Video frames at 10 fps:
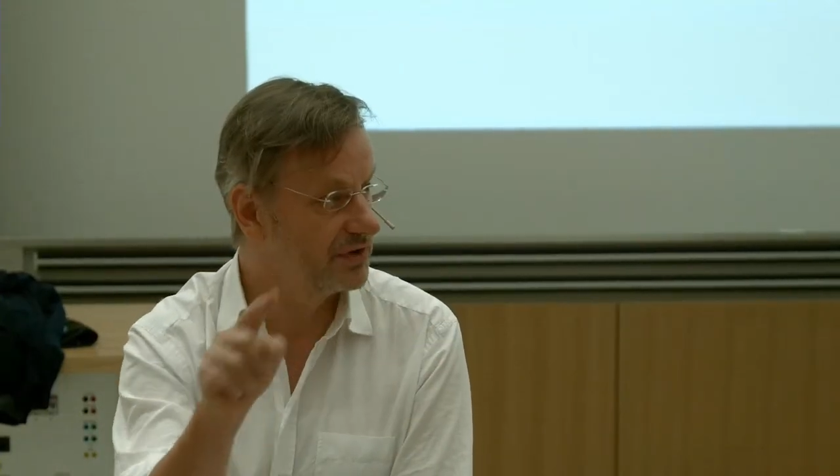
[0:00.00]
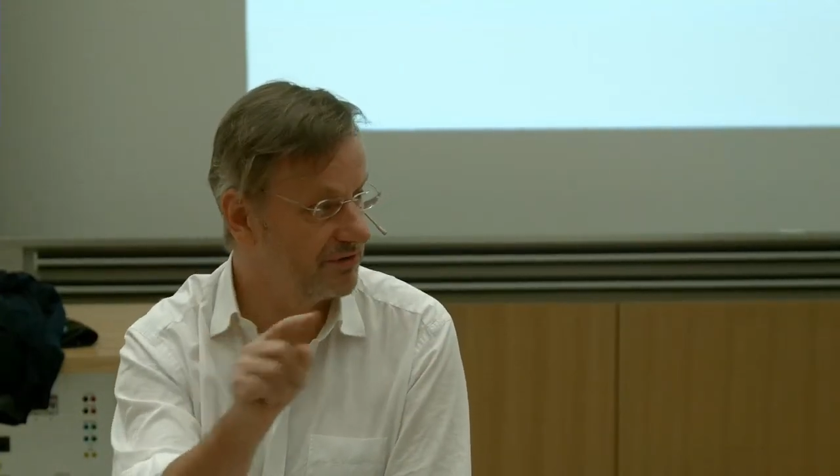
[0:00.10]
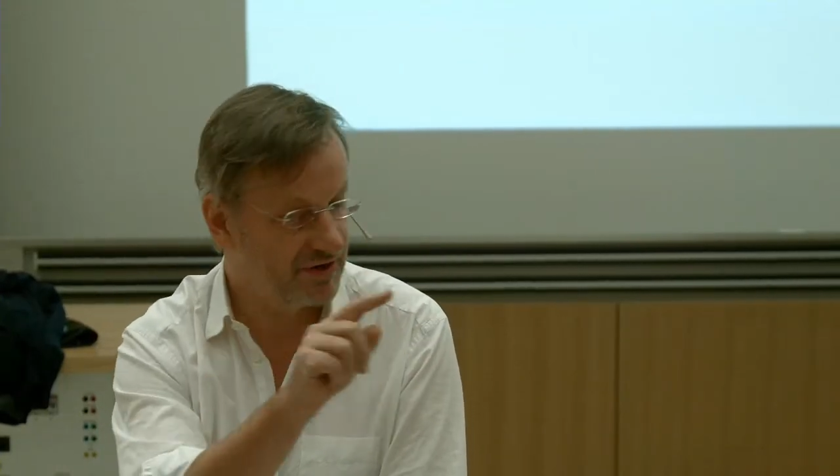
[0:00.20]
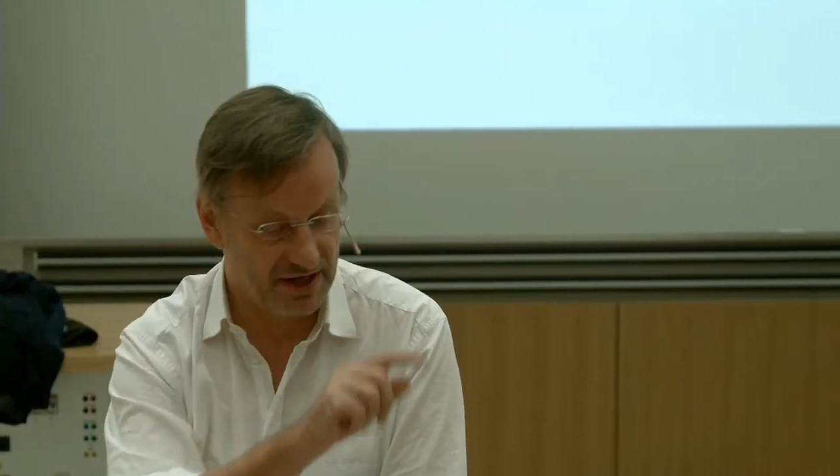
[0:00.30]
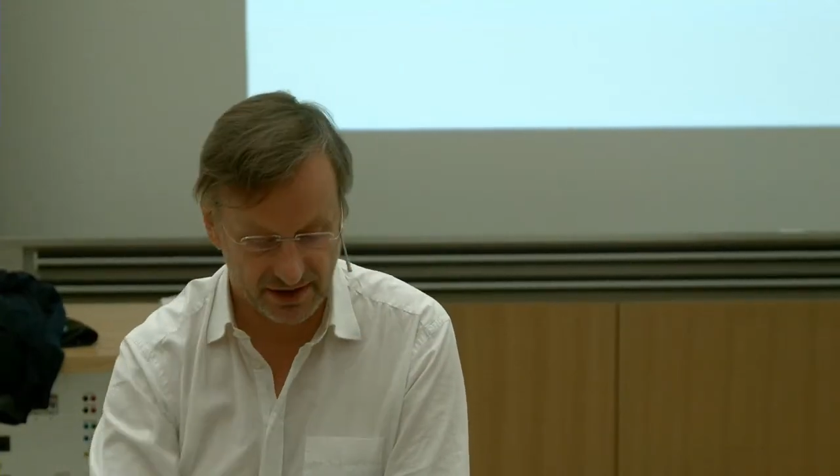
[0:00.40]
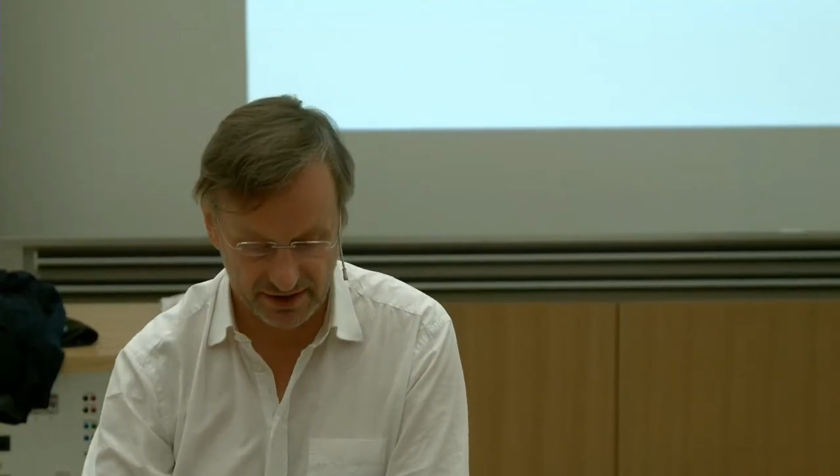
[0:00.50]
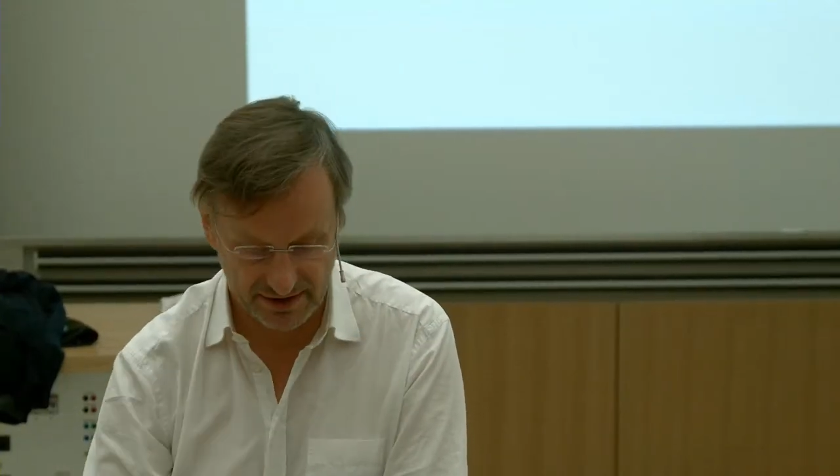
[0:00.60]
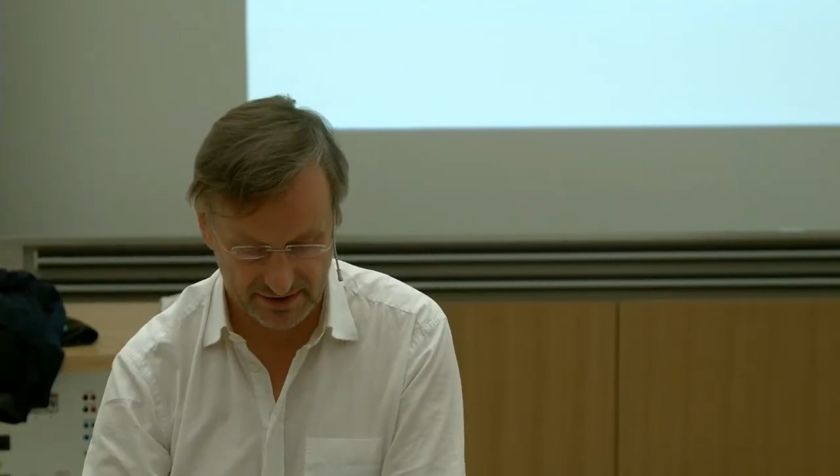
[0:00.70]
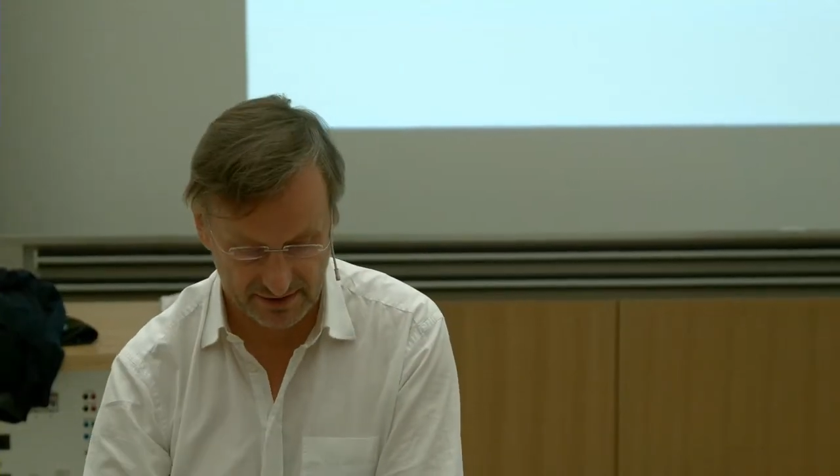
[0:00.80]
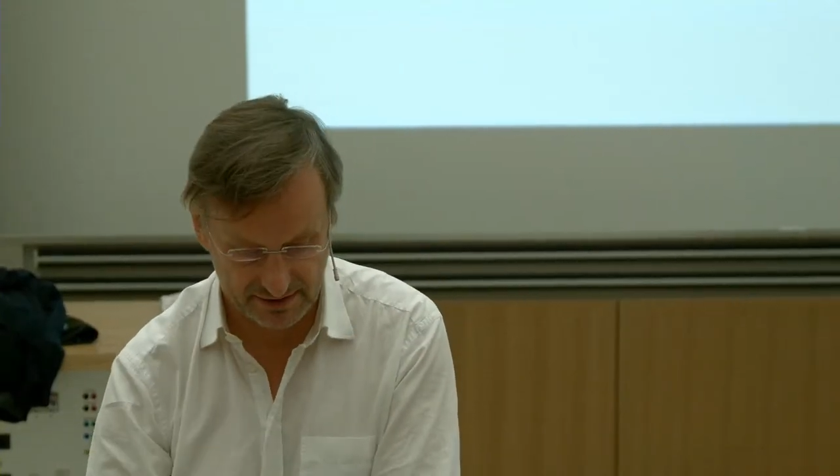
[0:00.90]
of
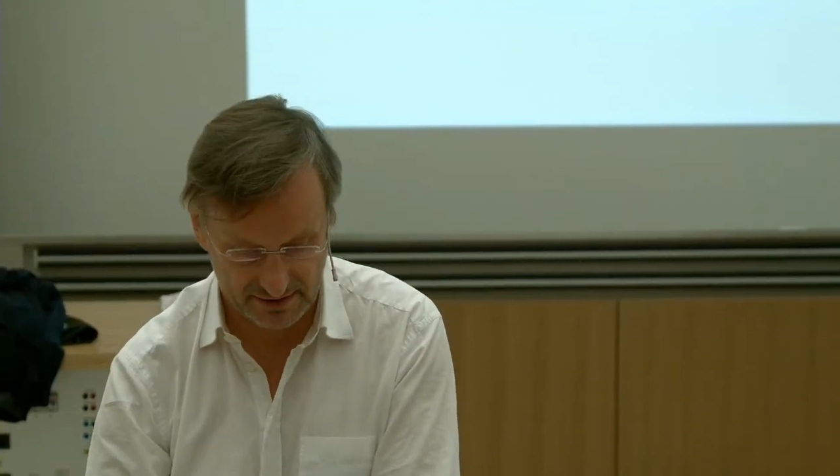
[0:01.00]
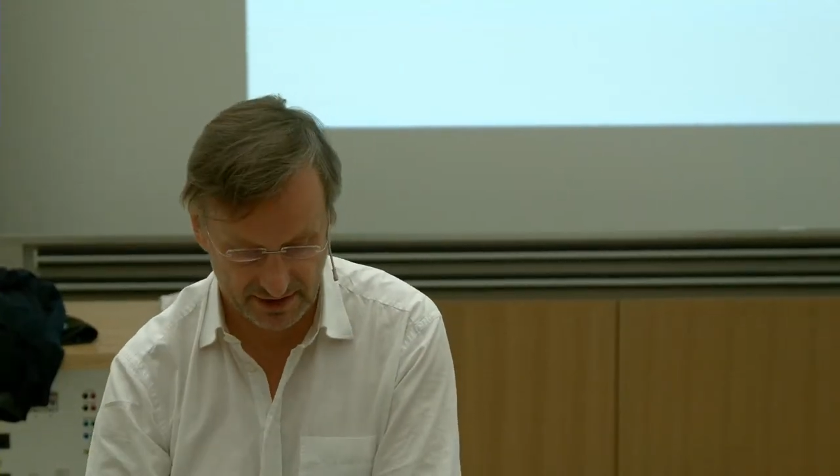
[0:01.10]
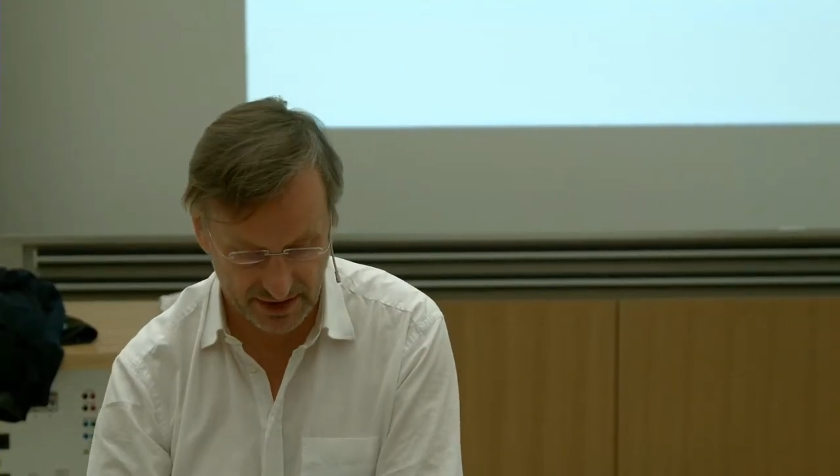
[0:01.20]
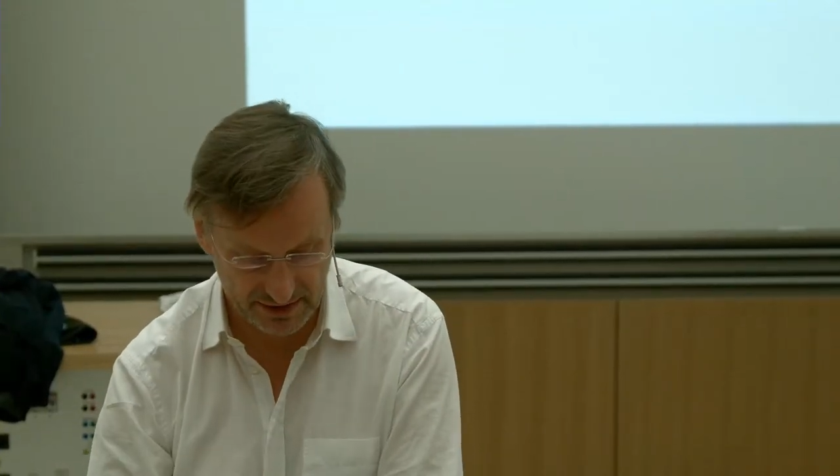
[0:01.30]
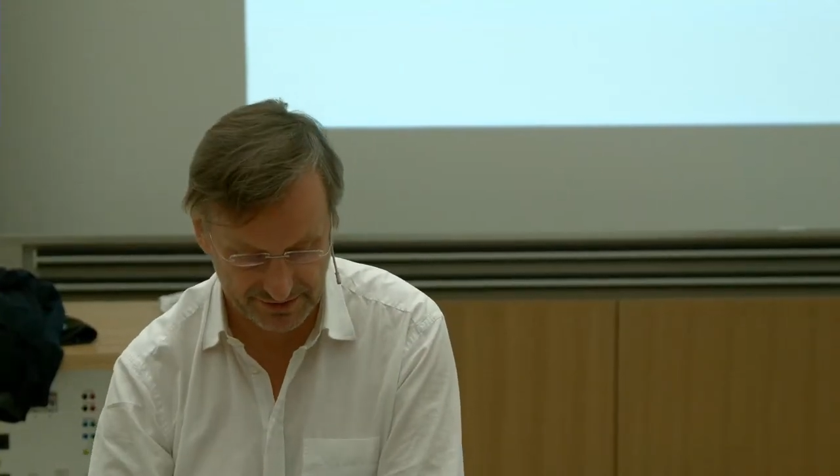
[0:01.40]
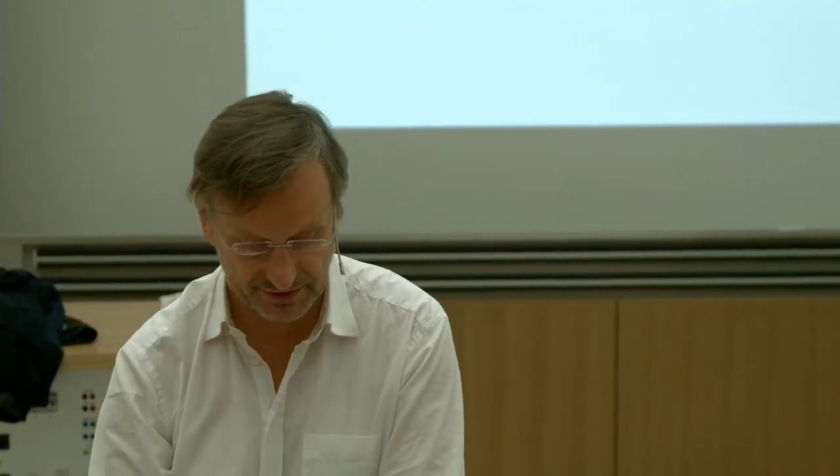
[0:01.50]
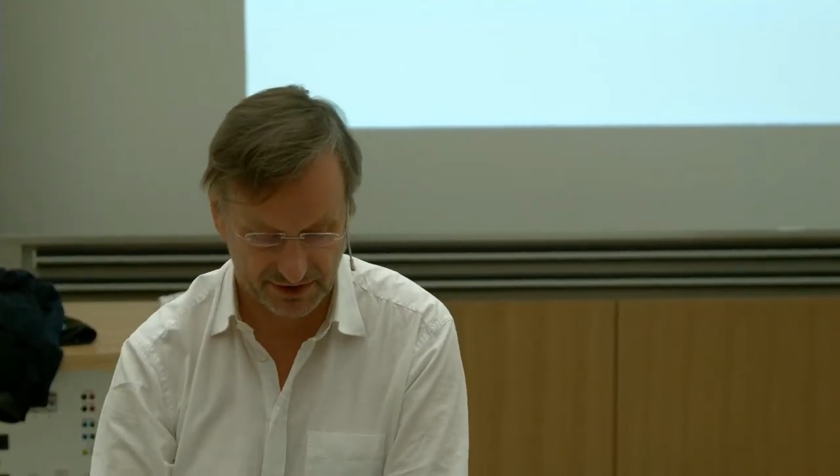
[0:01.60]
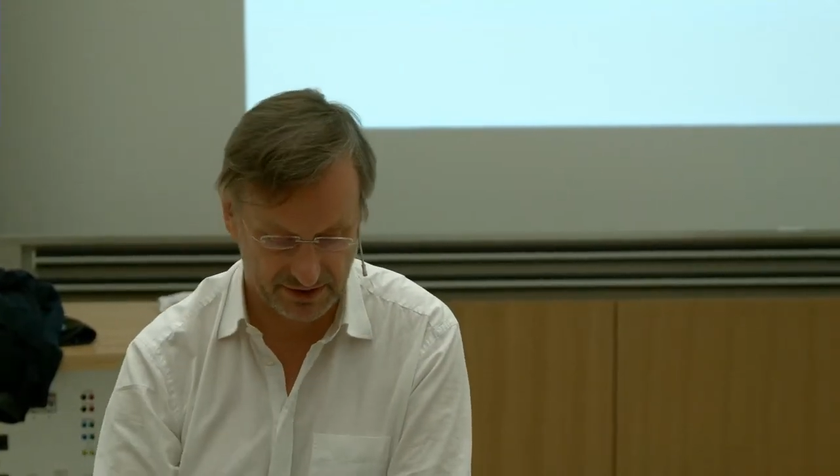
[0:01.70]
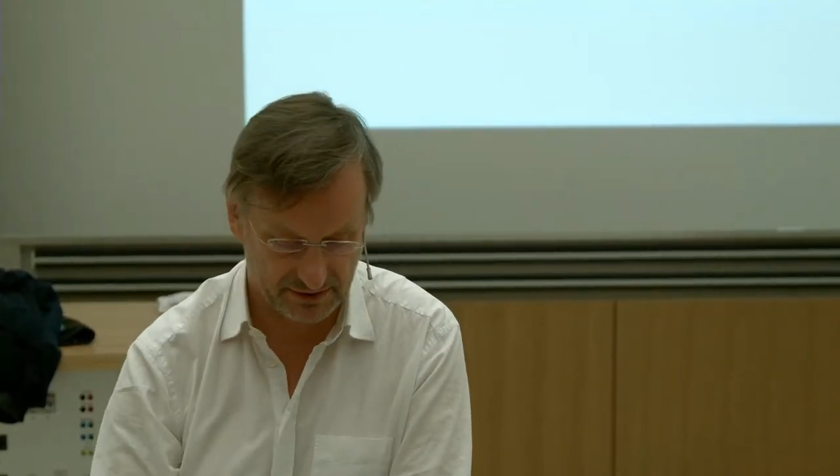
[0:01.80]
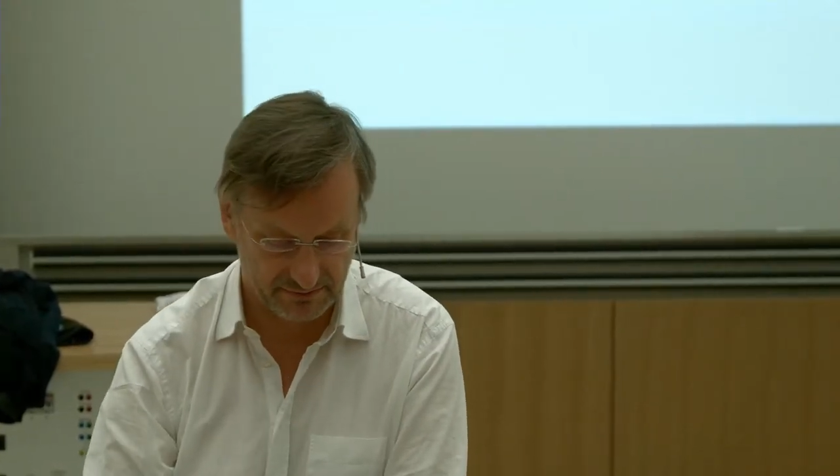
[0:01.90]
colors in a
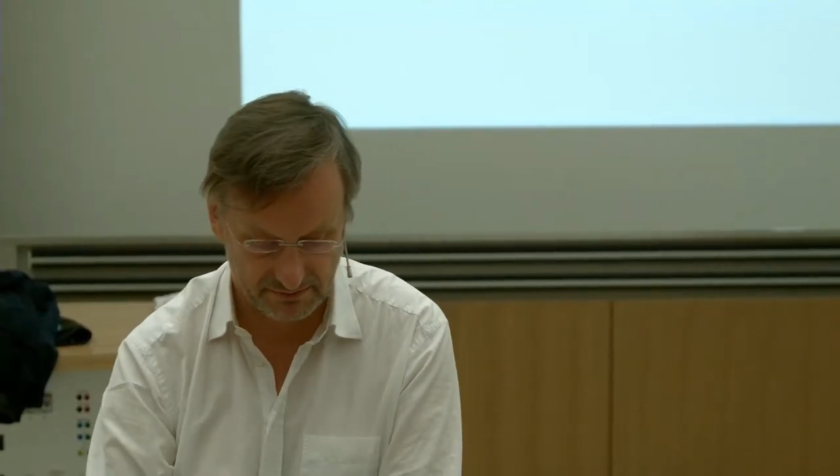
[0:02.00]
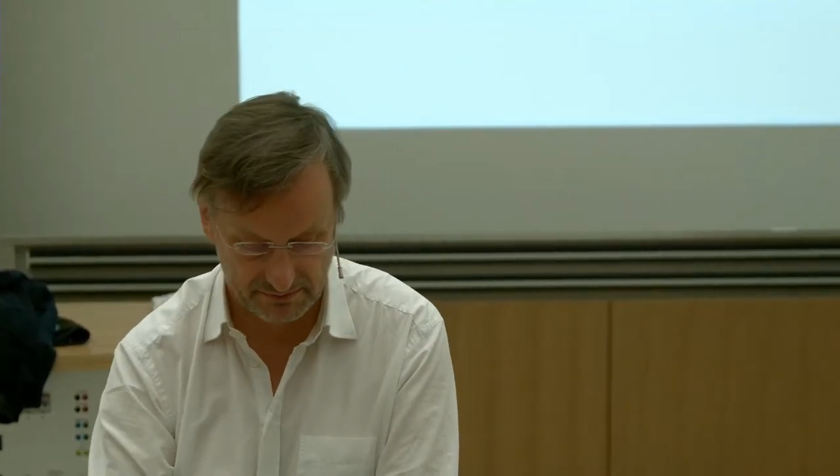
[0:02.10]
certain